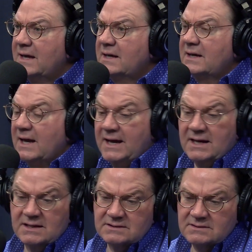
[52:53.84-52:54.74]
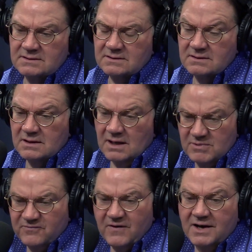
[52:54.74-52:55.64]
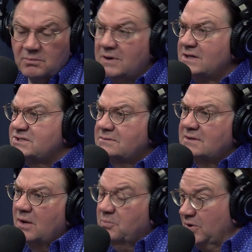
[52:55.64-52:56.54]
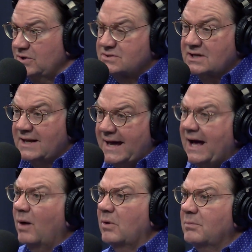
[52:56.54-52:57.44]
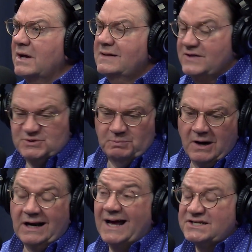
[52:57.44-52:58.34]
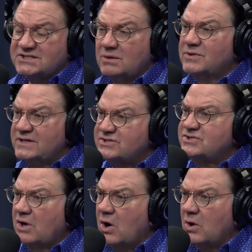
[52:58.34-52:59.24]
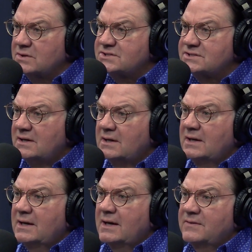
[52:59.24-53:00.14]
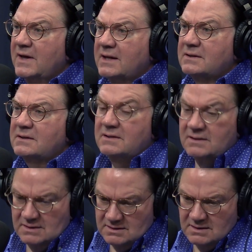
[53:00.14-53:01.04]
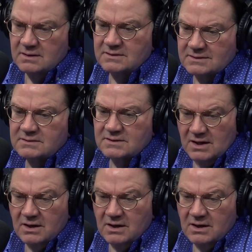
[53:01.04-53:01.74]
and let me find a budget and produce an album that spotlights some of these songs that tell